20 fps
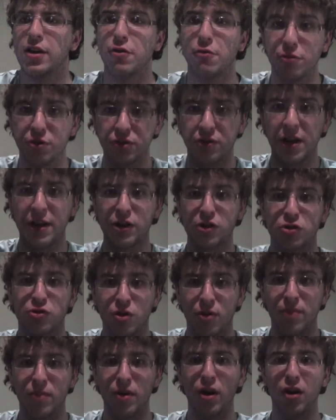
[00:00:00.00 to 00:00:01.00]
you know, was
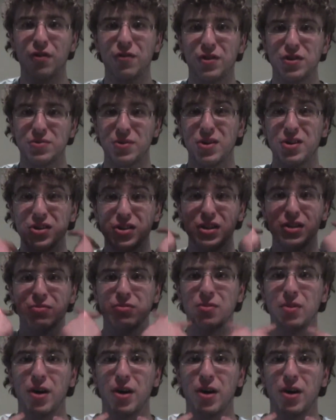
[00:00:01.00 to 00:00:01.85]
extra buff, especially